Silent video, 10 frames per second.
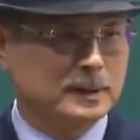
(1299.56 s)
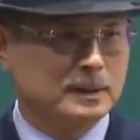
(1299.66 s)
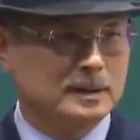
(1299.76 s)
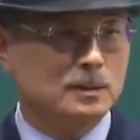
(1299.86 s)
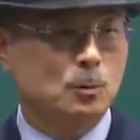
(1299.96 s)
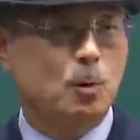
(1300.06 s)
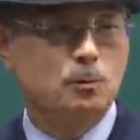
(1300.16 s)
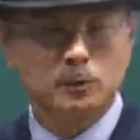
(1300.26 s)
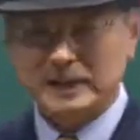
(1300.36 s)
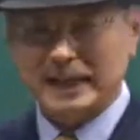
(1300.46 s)
Parents tell
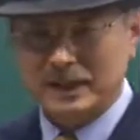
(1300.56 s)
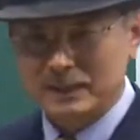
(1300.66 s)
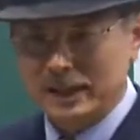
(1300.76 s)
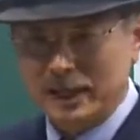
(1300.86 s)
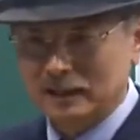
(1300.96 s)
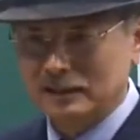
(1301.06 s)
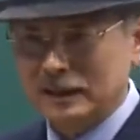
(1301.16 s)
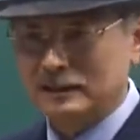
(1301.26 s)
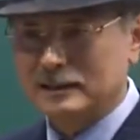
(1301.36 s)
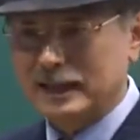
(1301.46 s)
their children to study
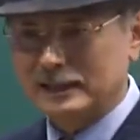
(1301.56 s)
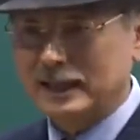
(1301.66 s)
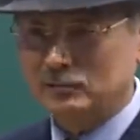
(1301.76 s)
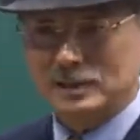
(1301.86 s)
hard for their